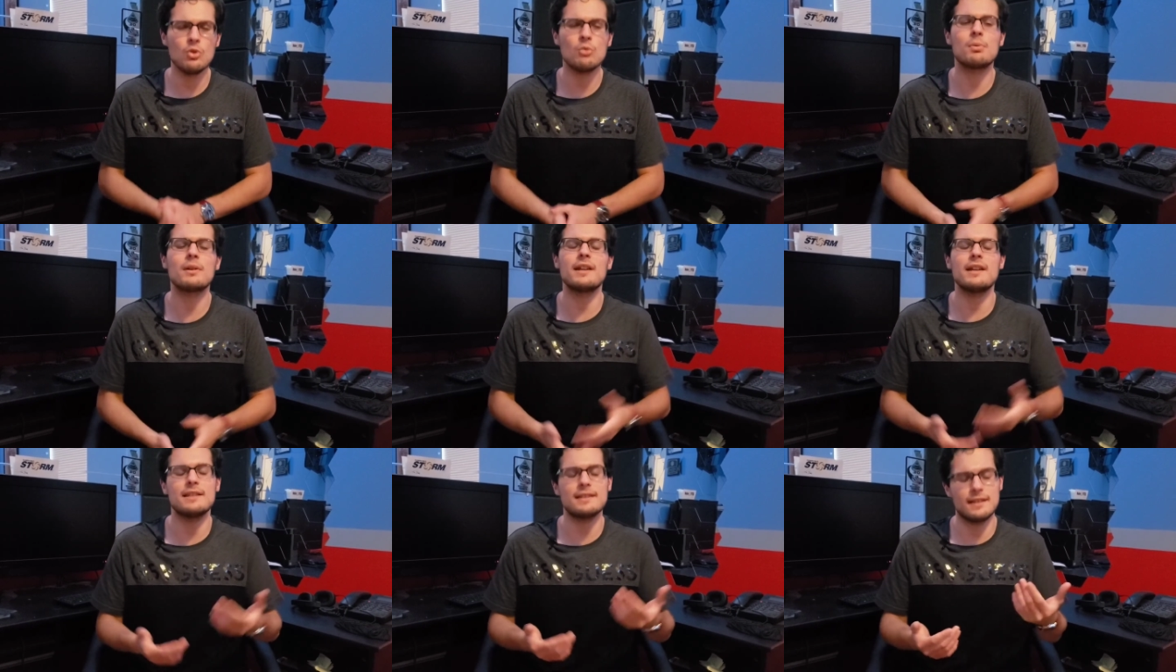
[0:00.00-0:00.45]

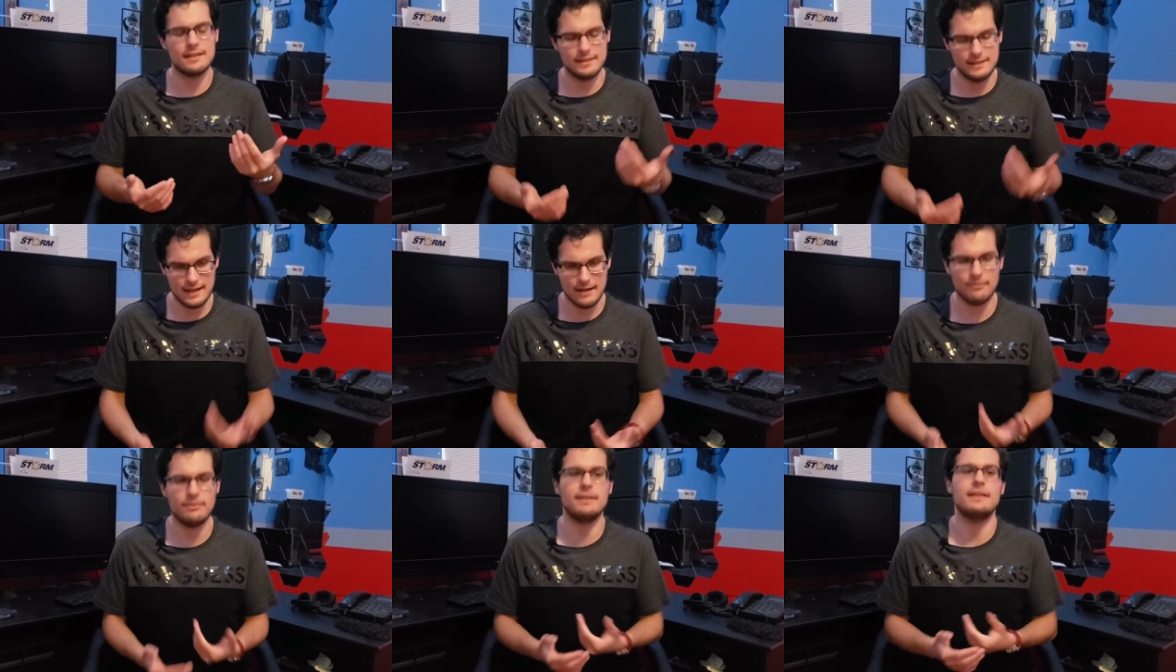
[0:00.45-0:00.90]
Uber Eats, I'll
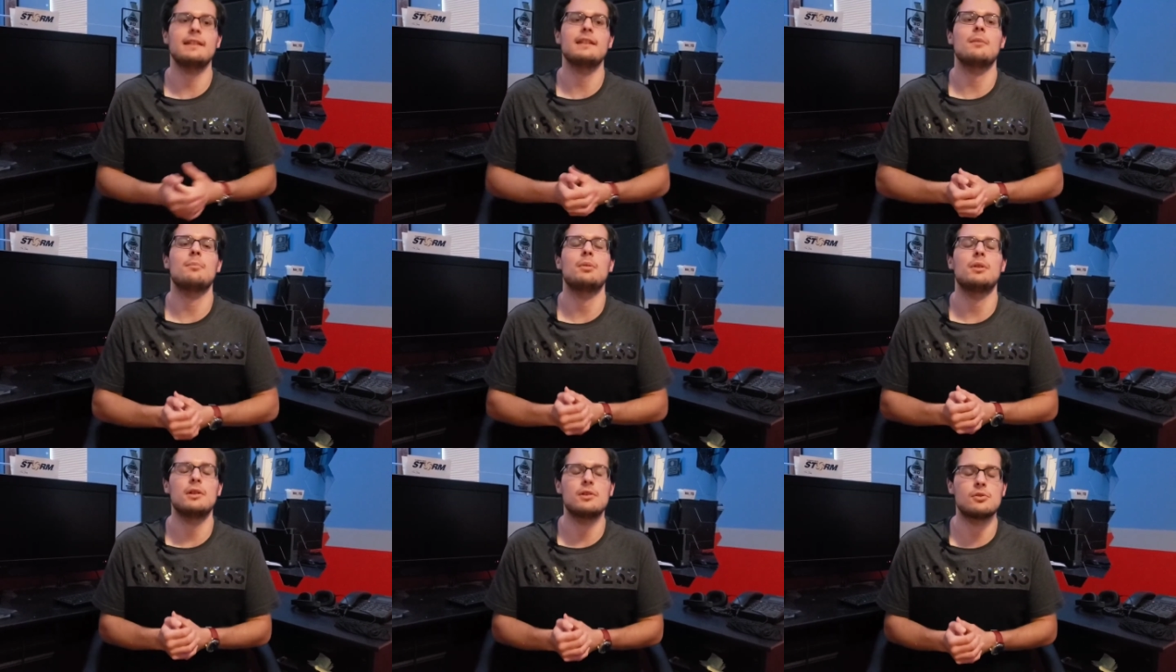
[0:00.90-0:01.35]
definitely need
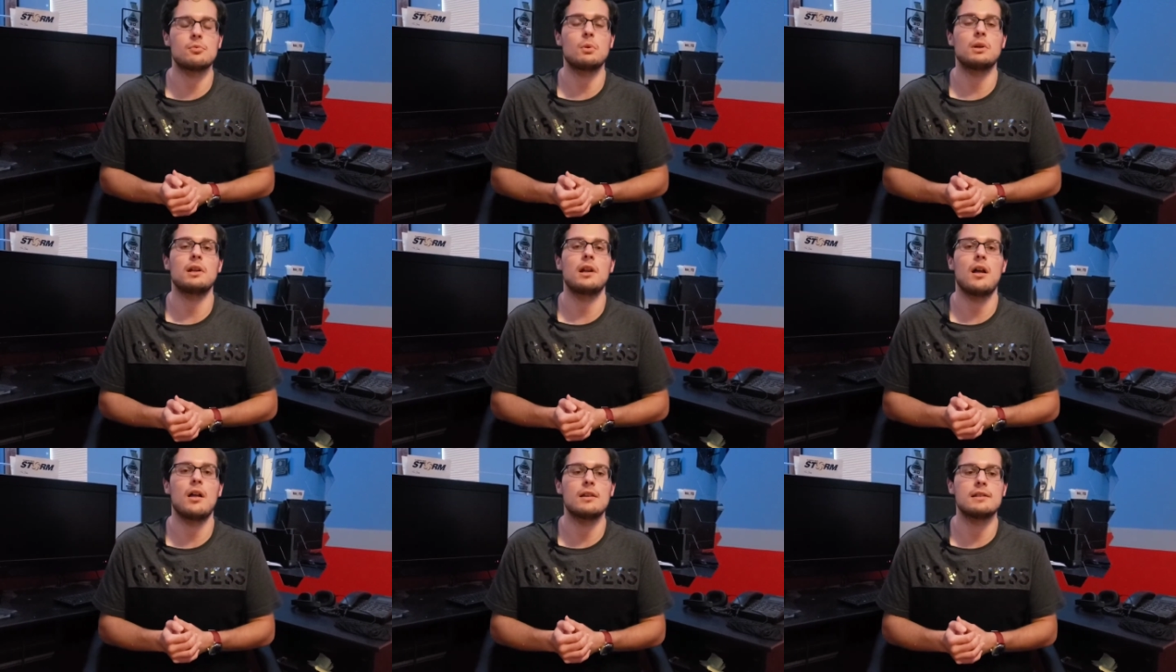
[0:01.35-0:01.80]
to put in
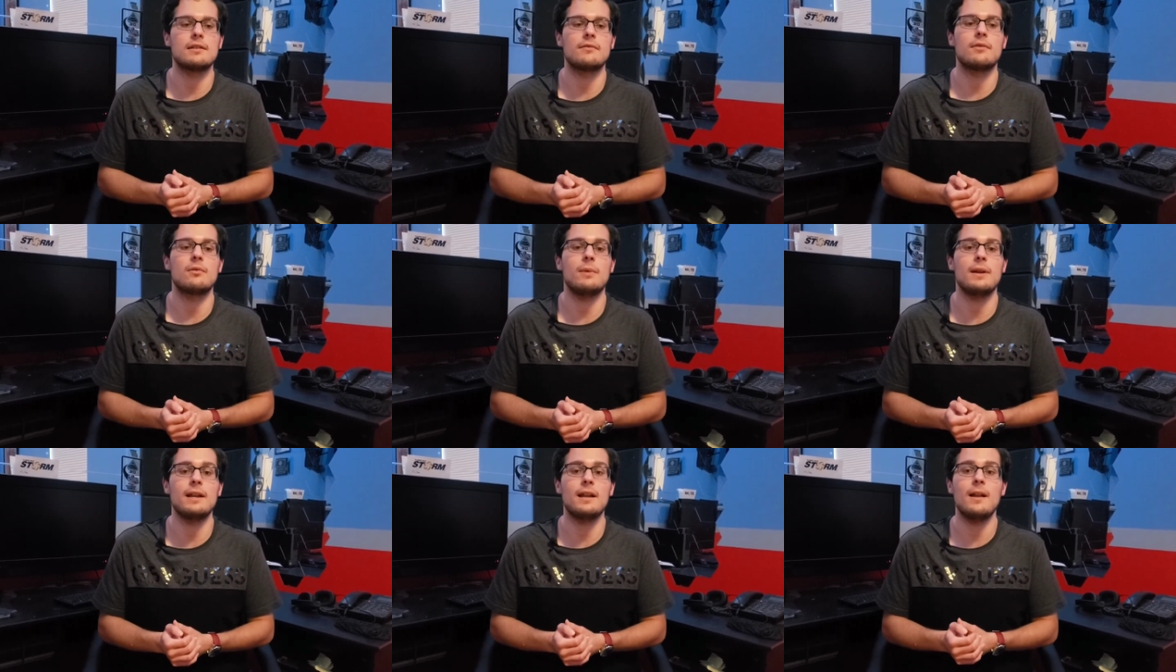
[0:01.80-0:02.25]
twenty dollars
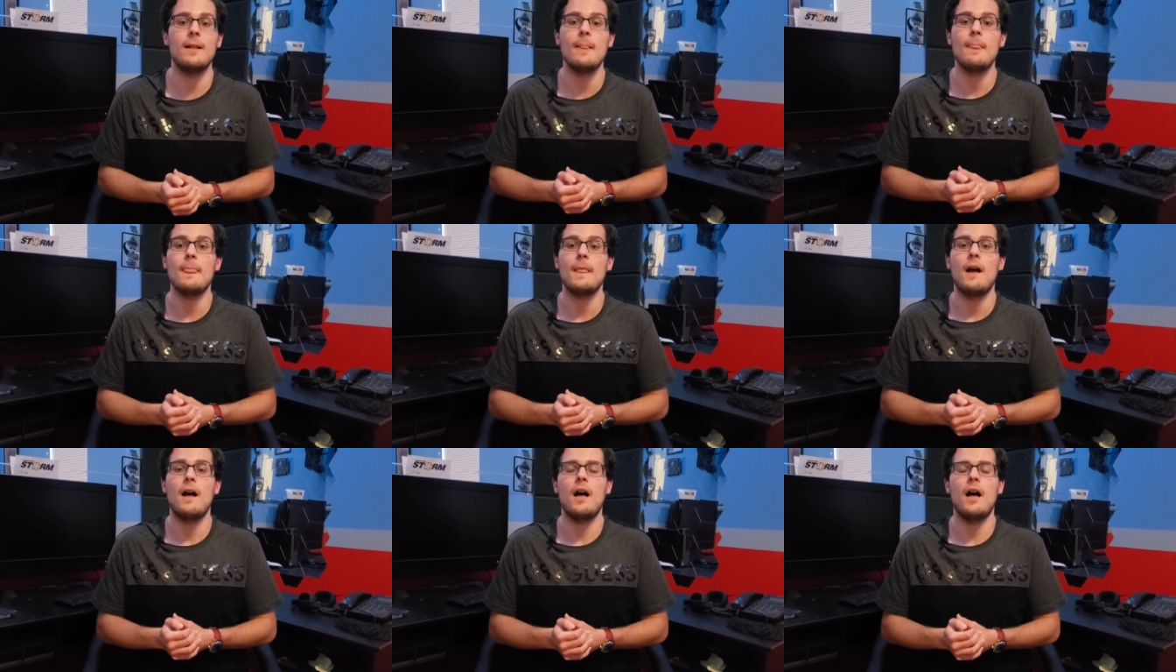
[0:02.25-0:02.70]
every week.
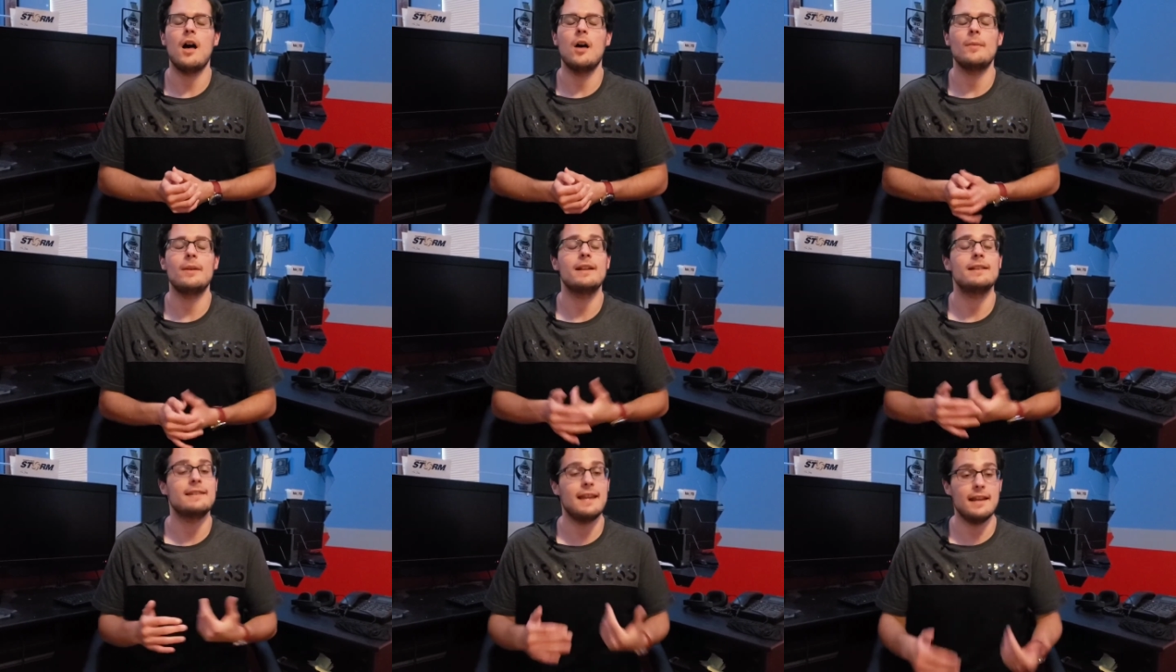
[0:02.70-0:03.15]

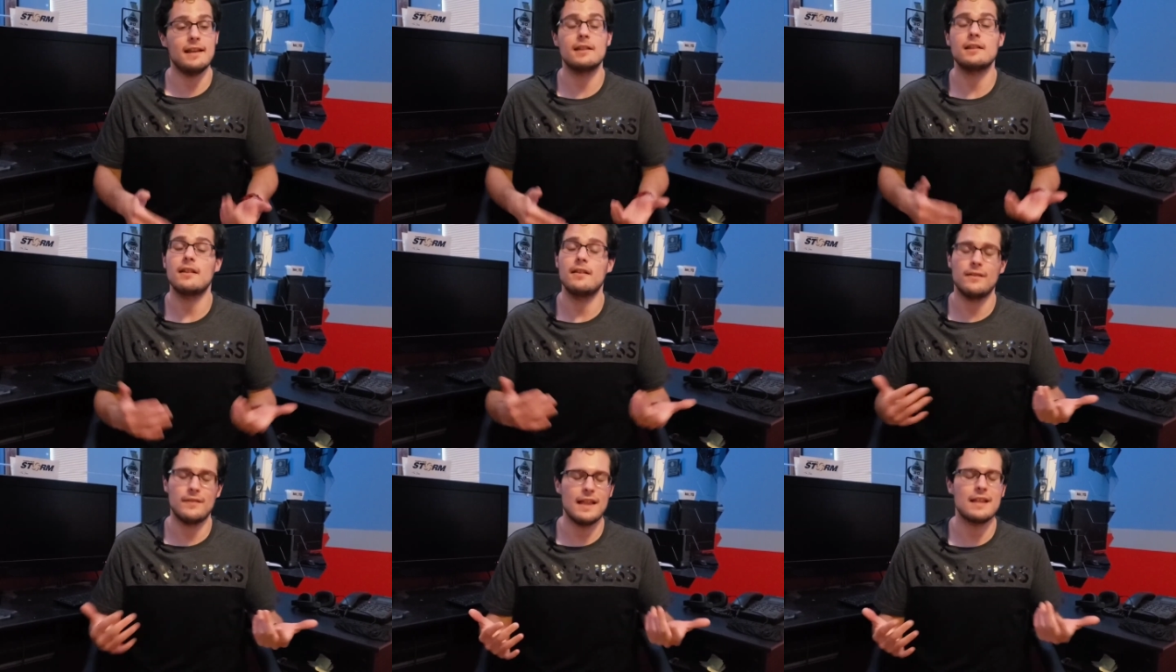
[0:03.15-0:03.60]
Um, and it
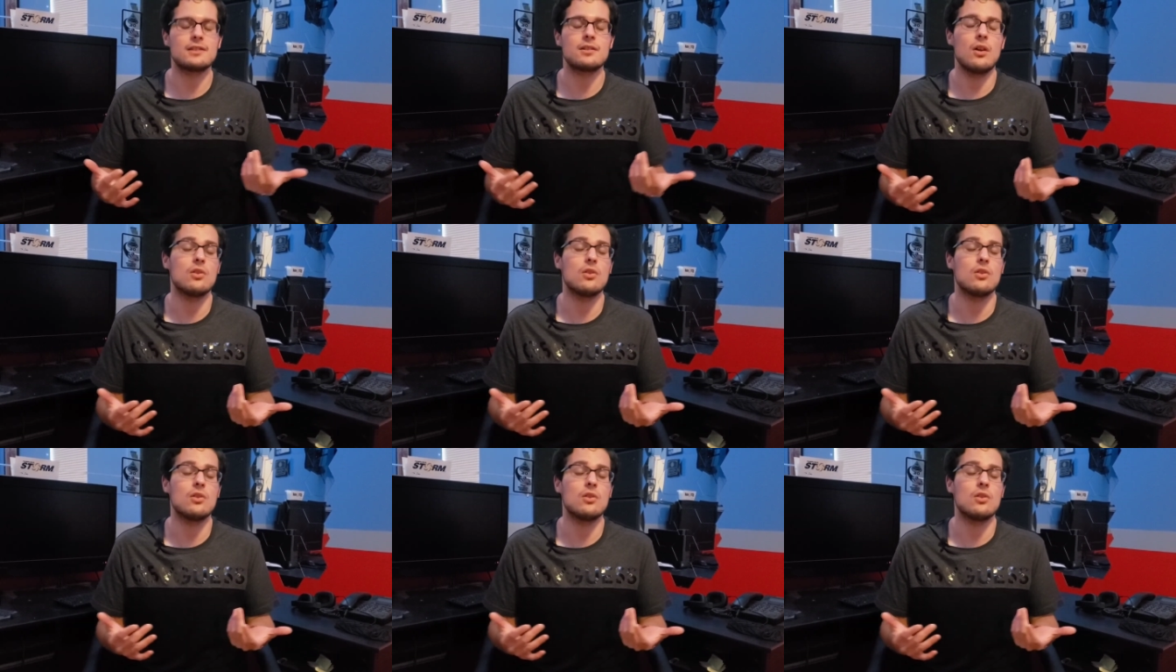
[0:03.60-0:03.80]
take, that's